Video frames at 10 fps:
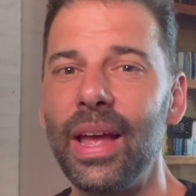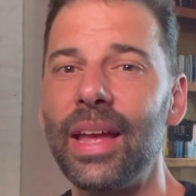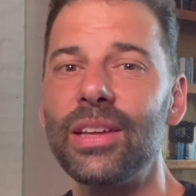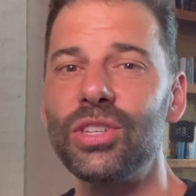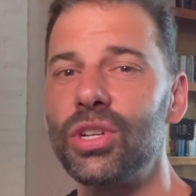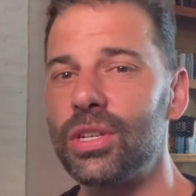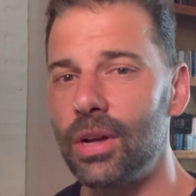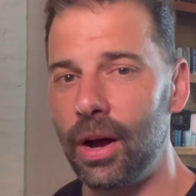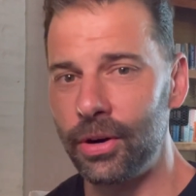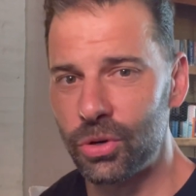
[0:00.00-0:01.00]
is just
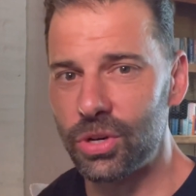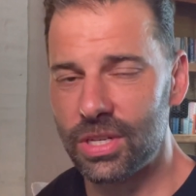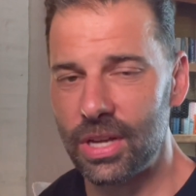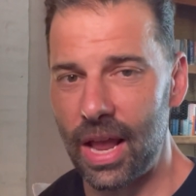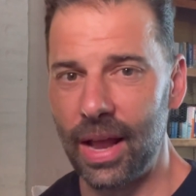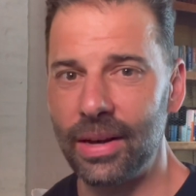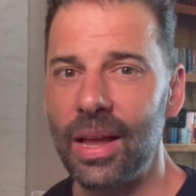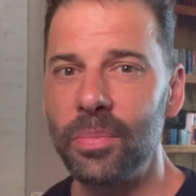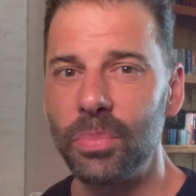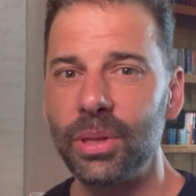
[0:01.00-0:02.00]
understand
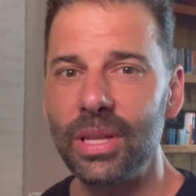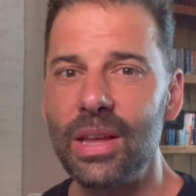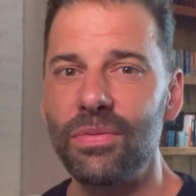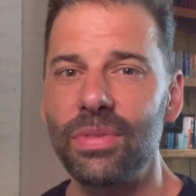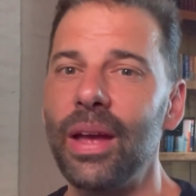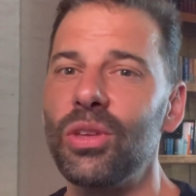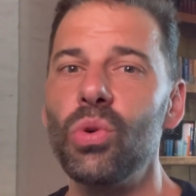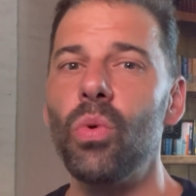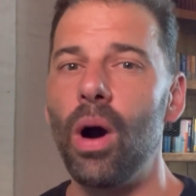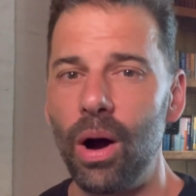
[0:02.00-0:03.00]
and believe that
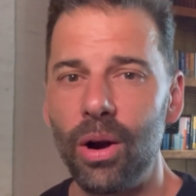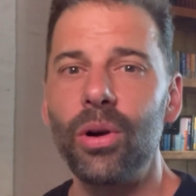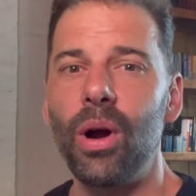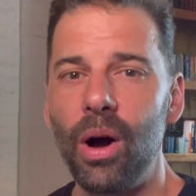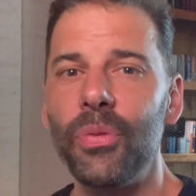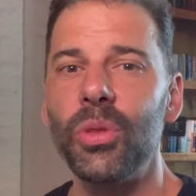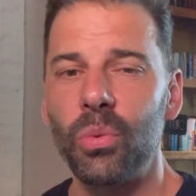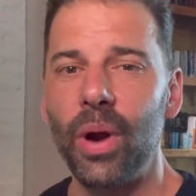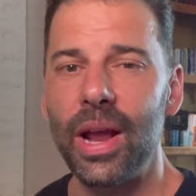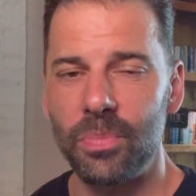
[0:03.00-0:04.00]
you are on the
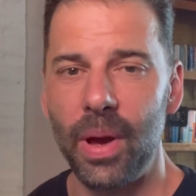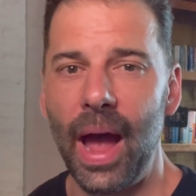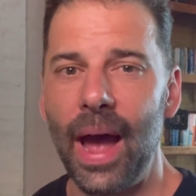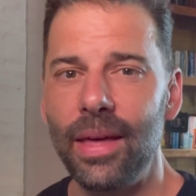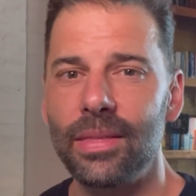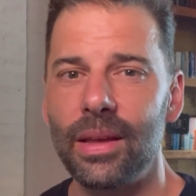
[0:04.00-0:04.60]
right path